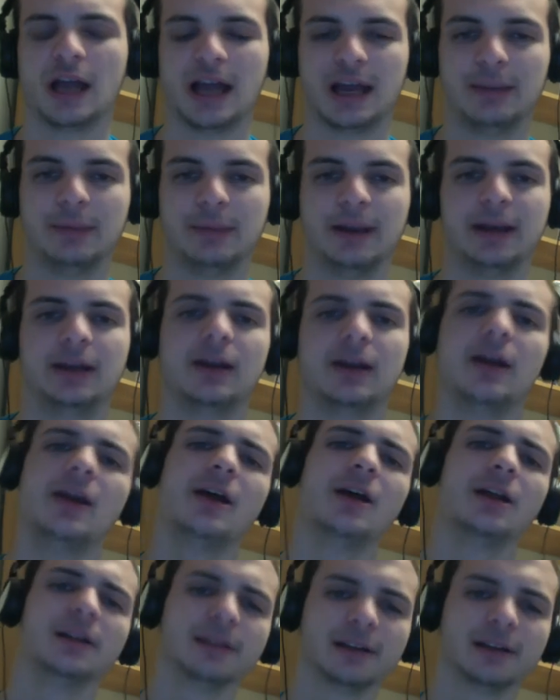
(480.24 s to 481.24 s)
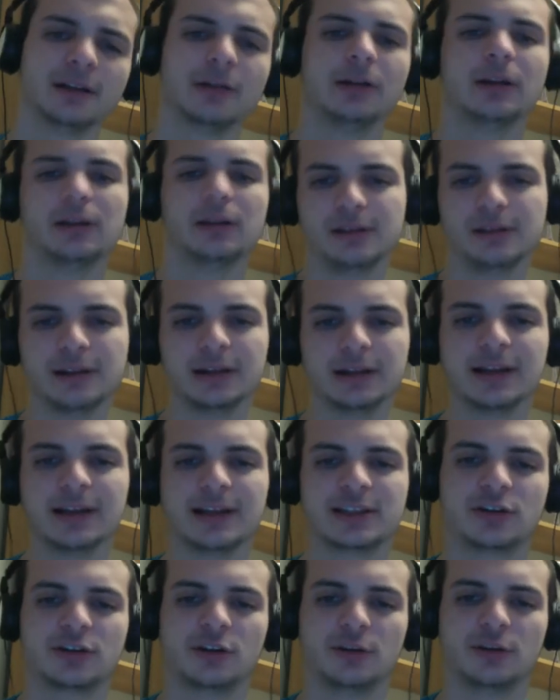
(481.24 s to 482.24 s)
main. A little less
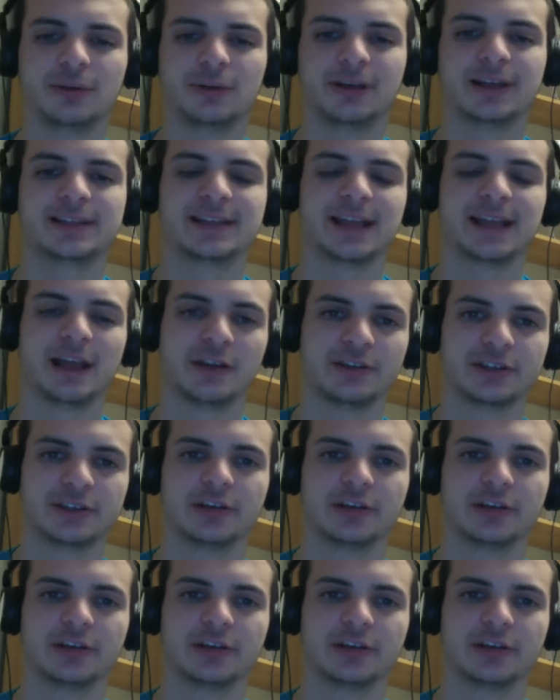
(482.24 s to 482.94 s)
good because the health's